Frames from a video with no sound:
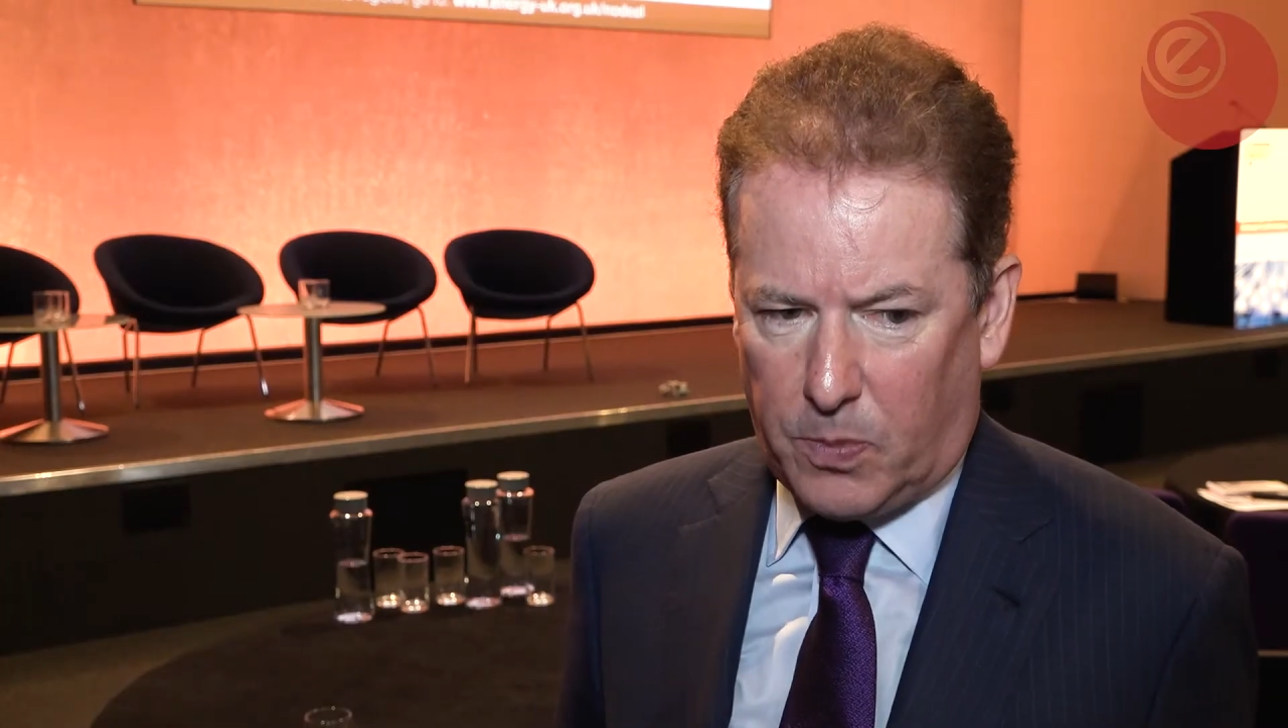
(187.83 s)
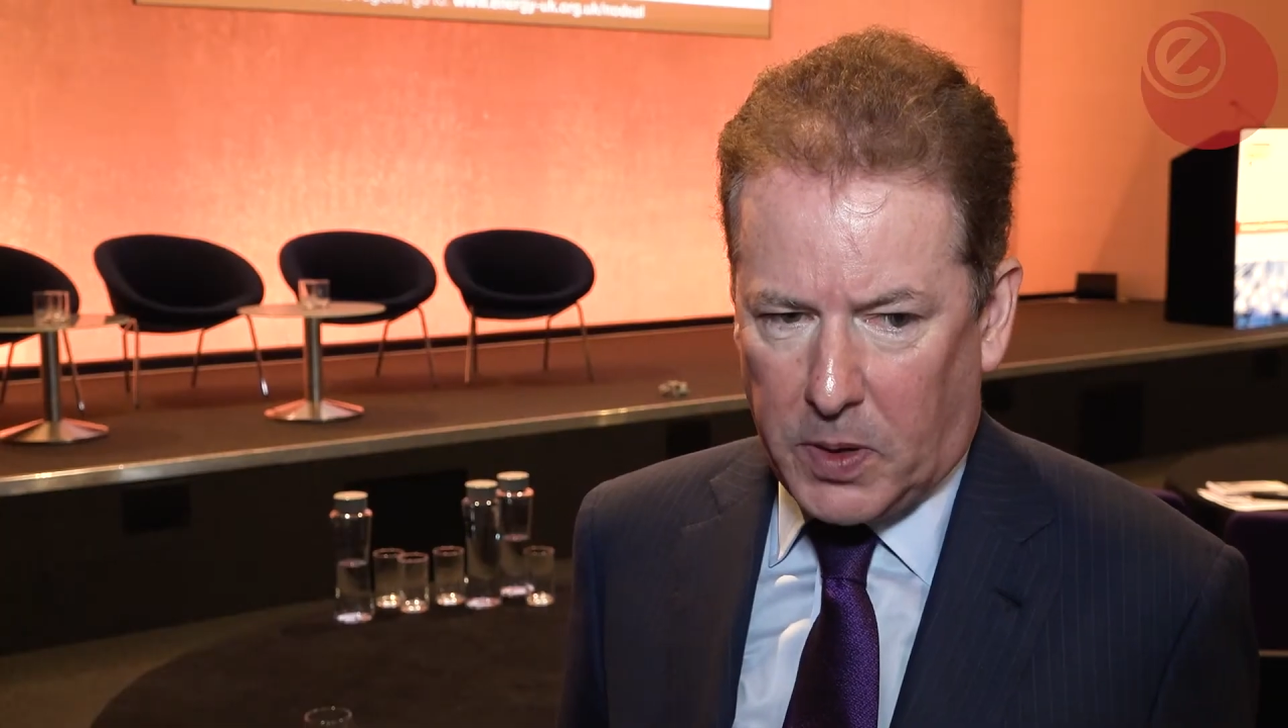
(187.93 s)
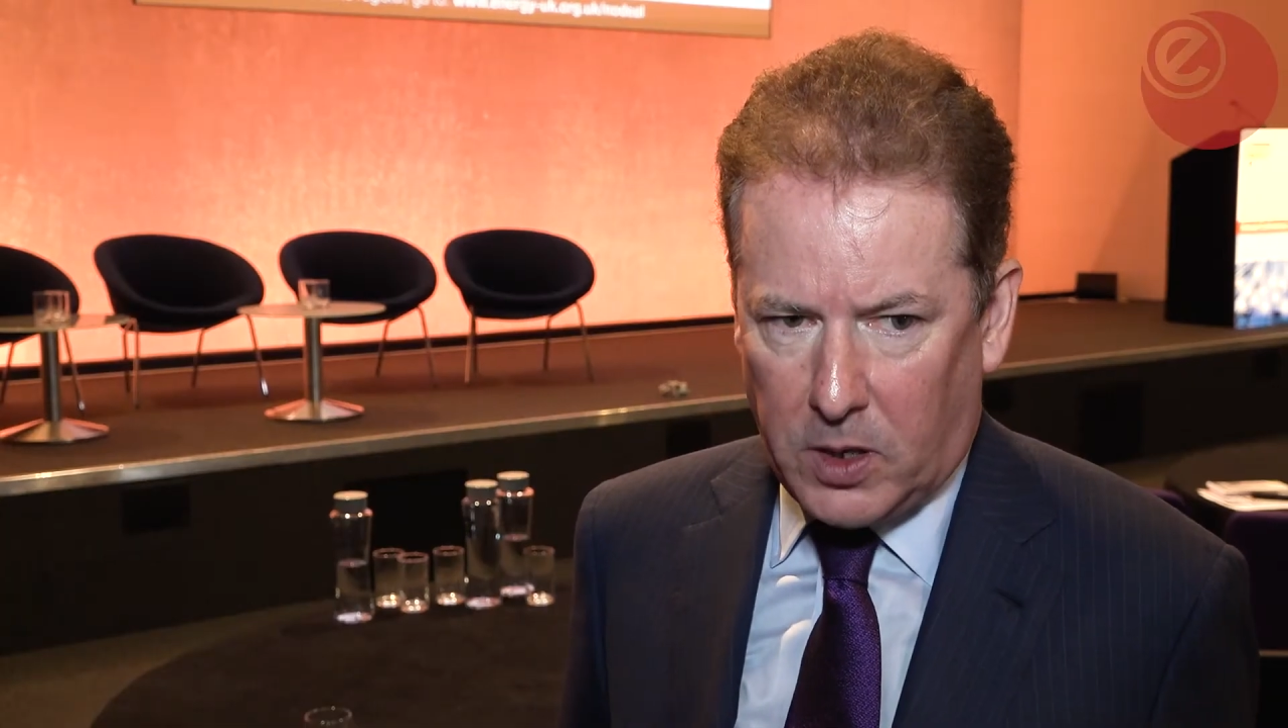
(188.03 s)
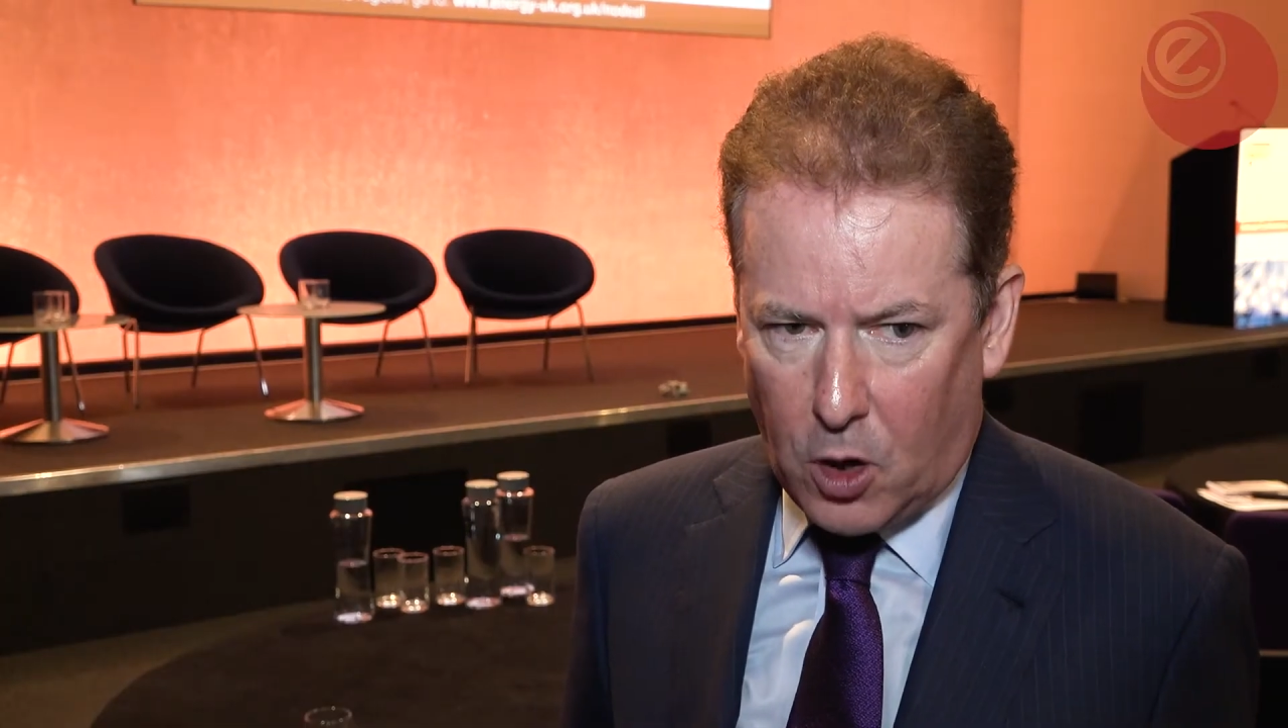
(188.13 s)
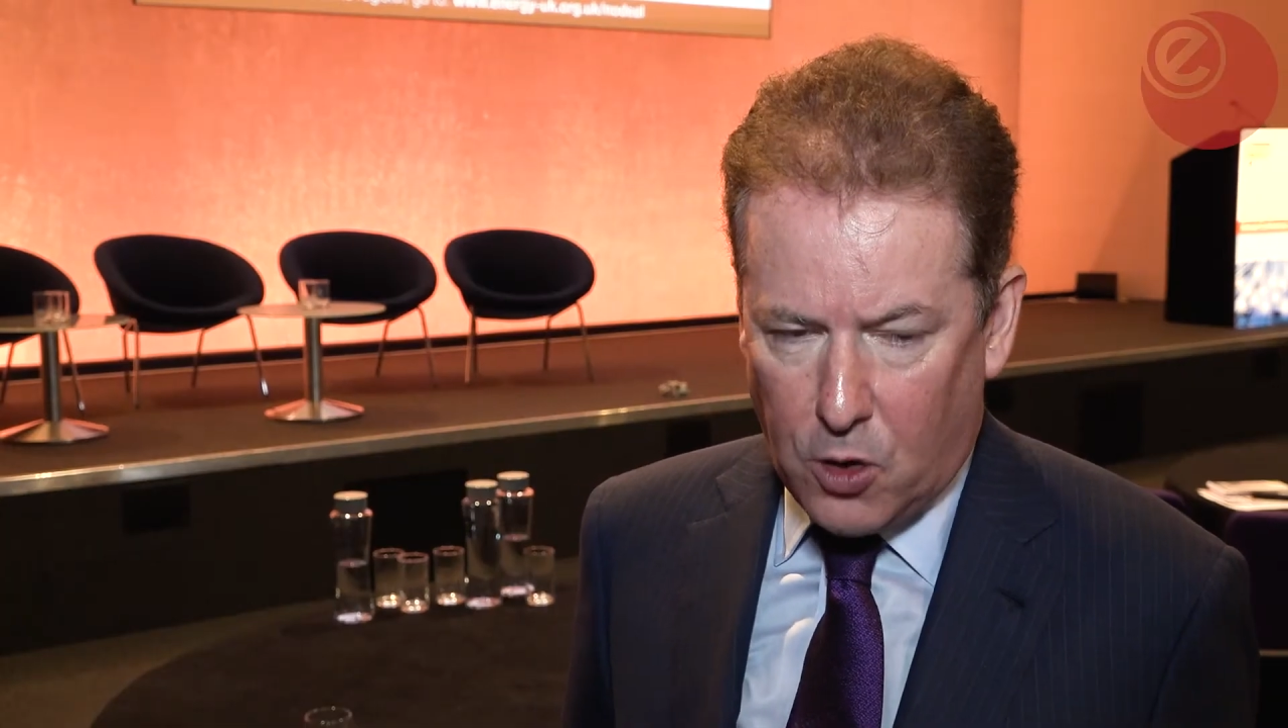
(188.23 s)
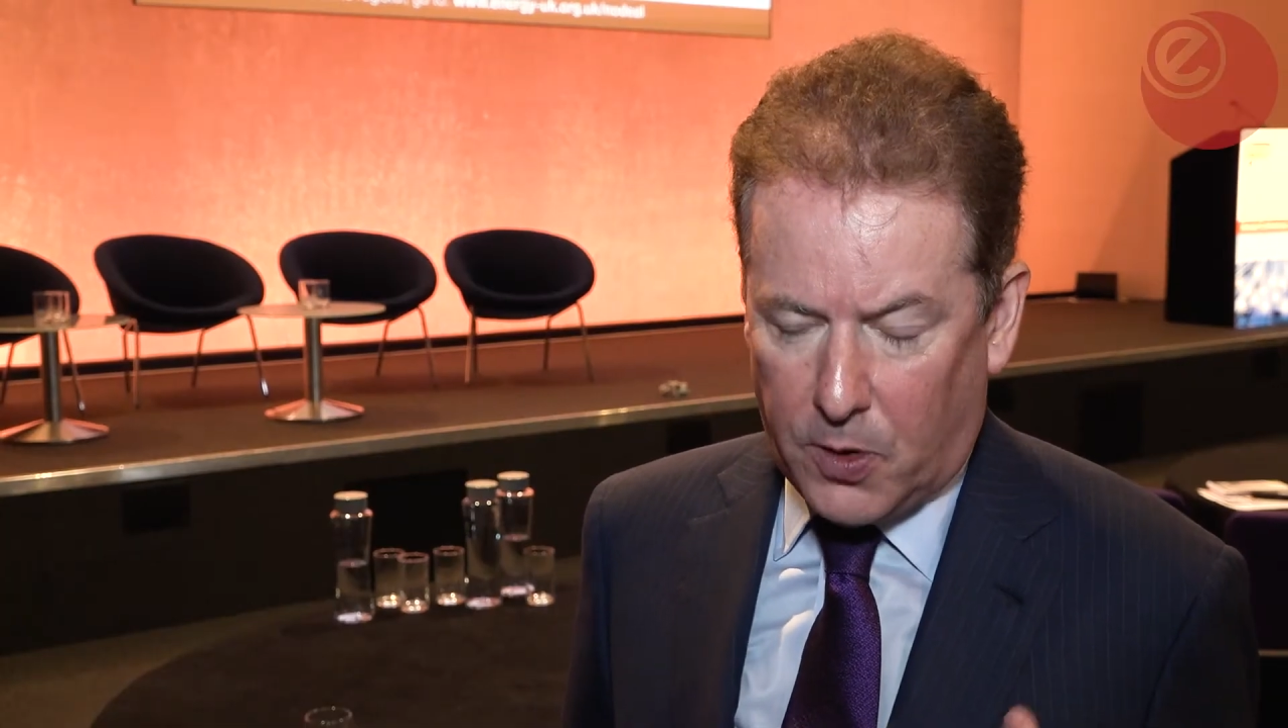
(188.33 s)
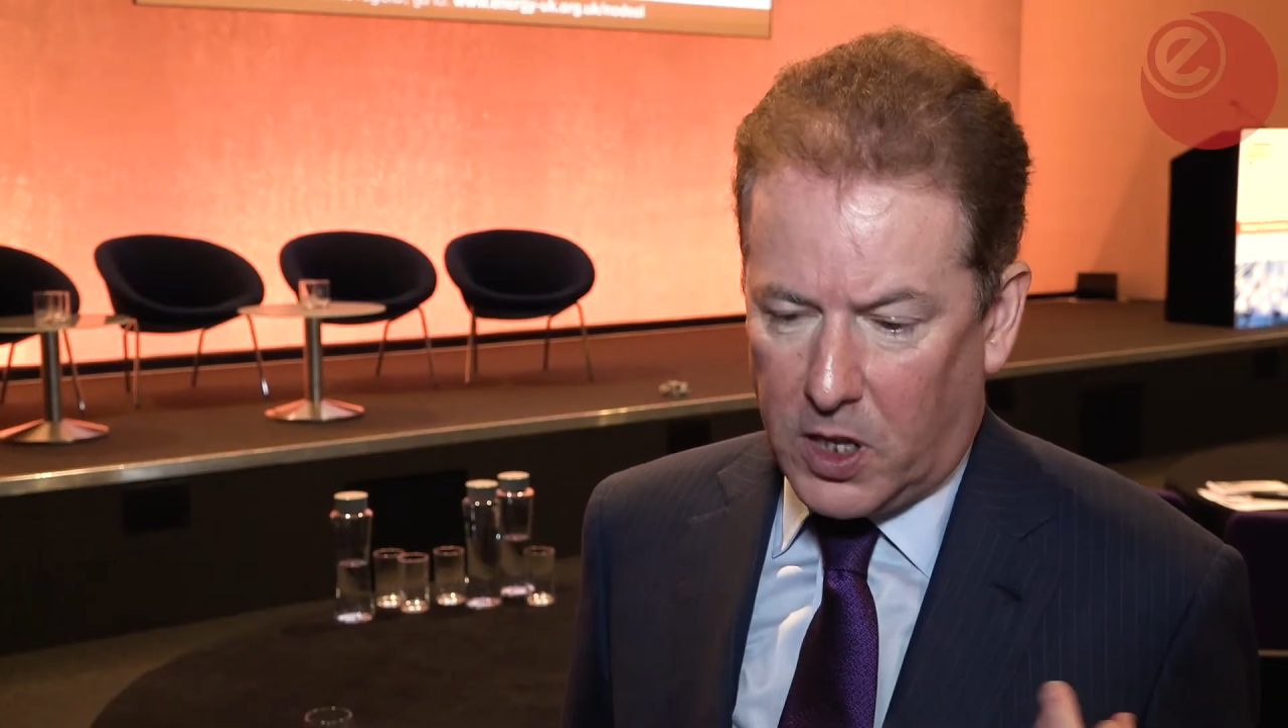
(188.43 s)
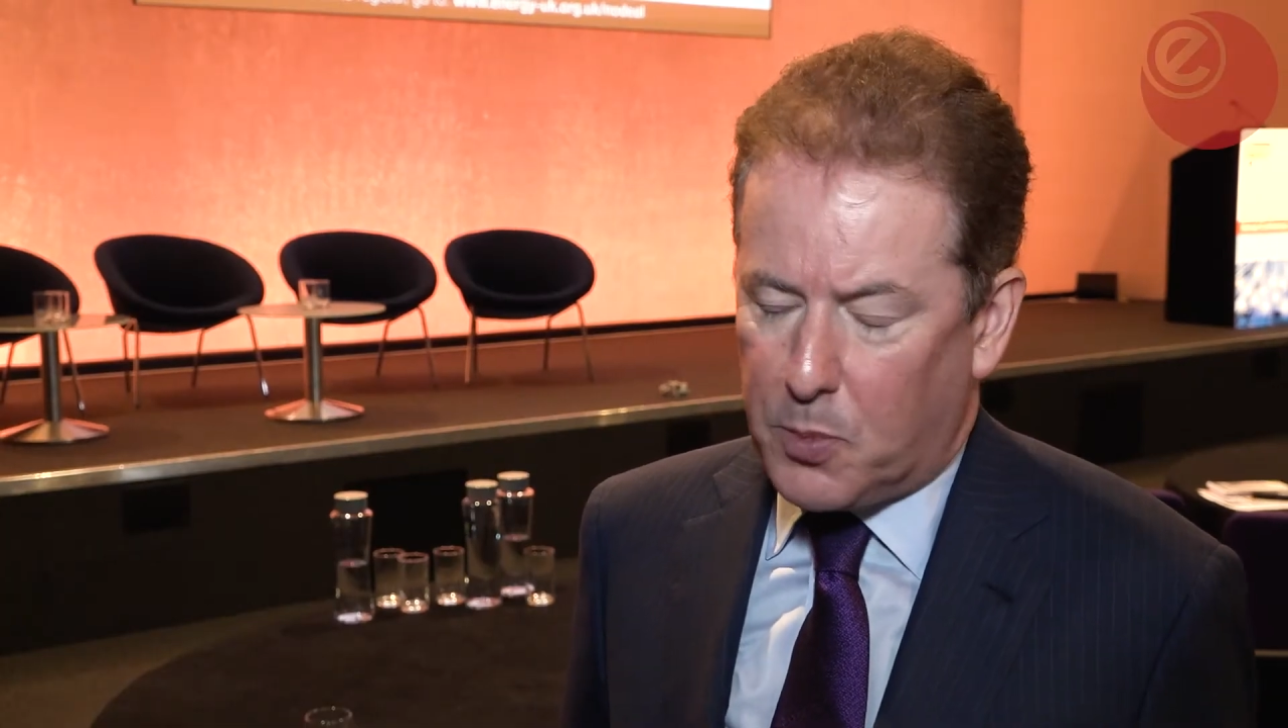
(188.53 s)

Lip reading: be overly